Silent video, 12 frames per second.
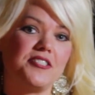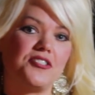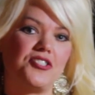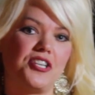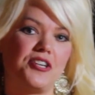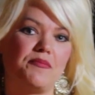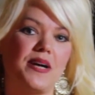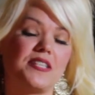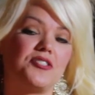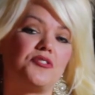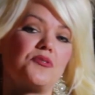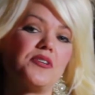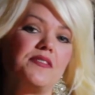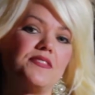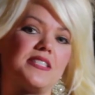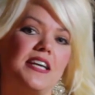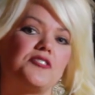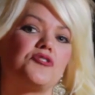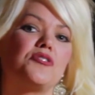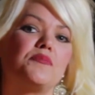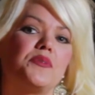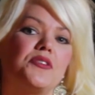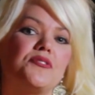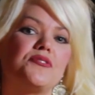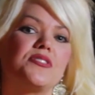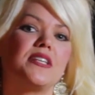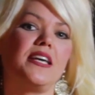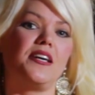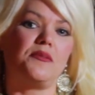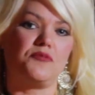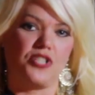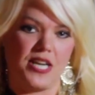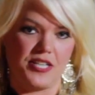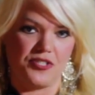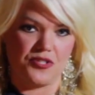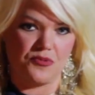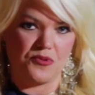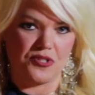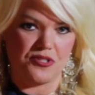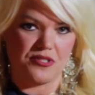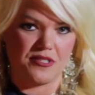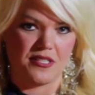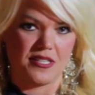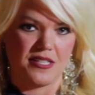to share my story of sexual abuse to help change the world.